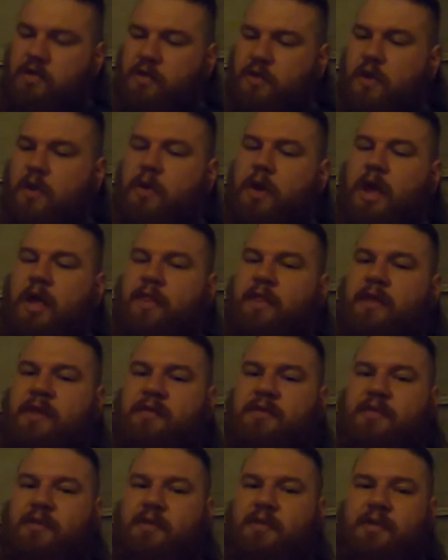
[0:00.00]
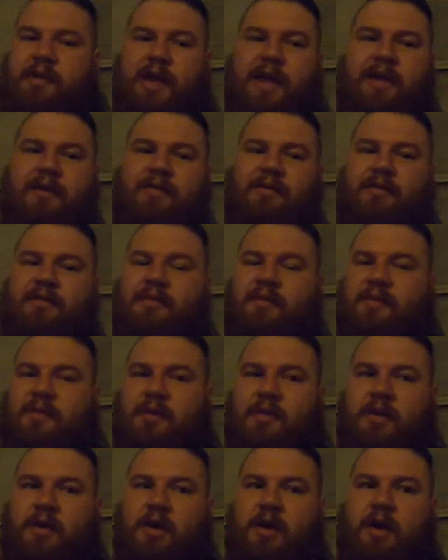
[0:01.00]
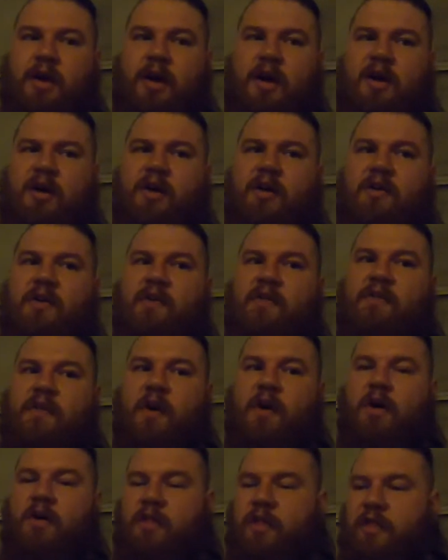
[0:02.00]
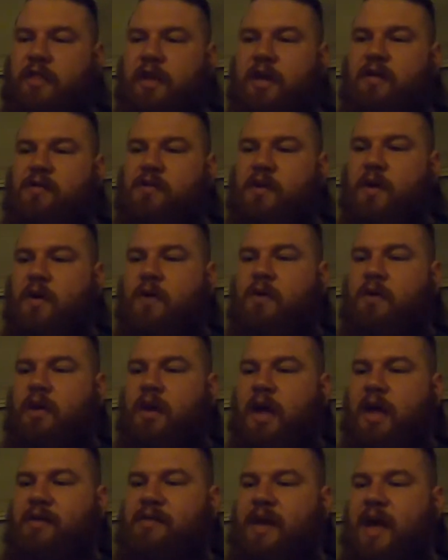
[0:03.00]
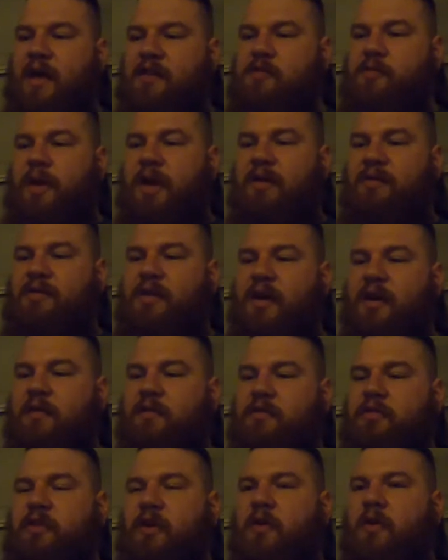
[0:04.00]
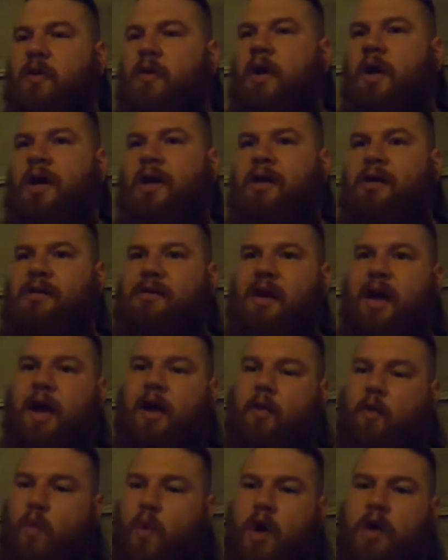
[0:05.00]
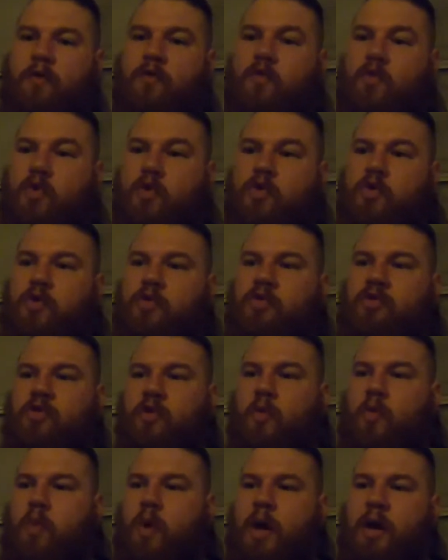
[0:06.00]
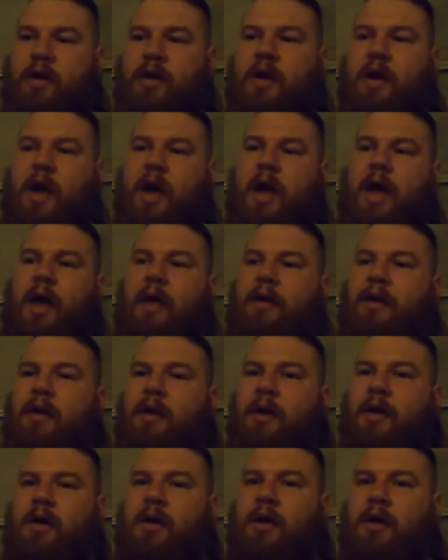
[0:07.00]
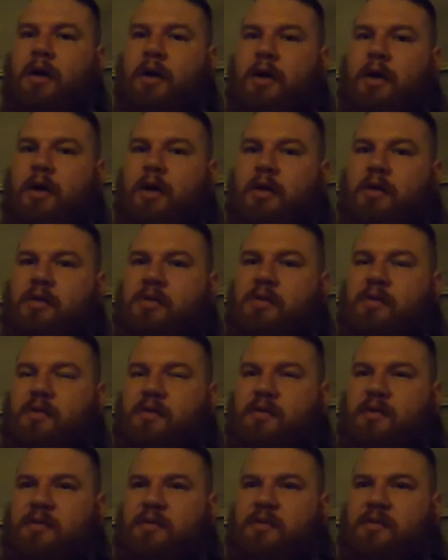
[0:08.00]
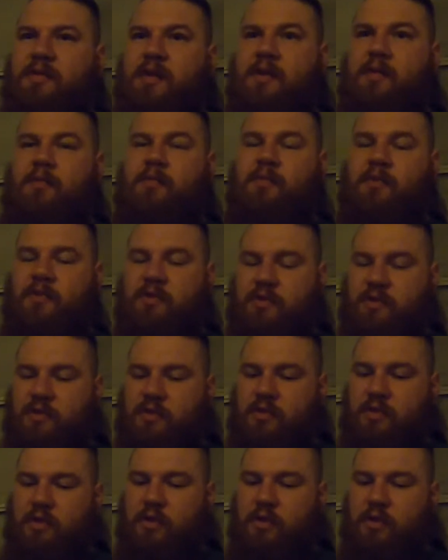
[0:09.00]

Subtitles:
go down these lists of all the things Odin has aspects of. So tying one rune to one god seems